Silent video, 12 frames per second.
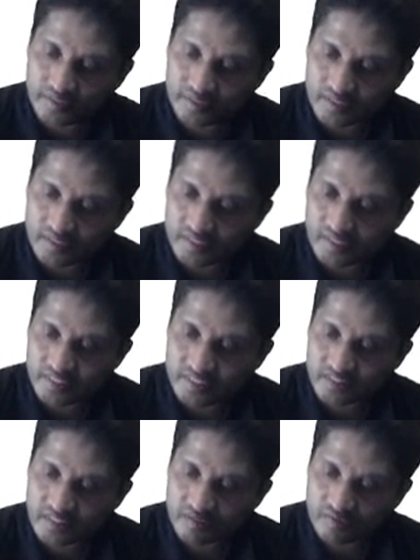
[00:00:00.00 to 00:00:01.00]
That is range
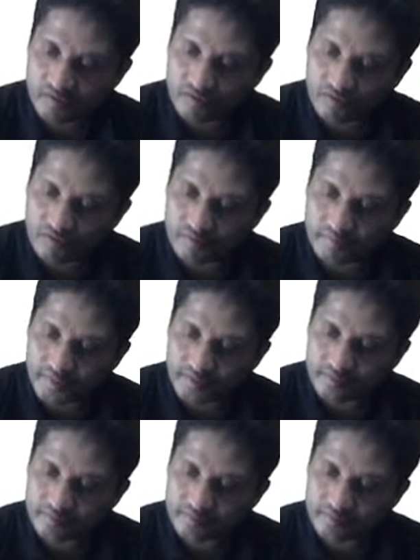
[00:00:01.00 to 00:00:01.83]
is equal to codomain.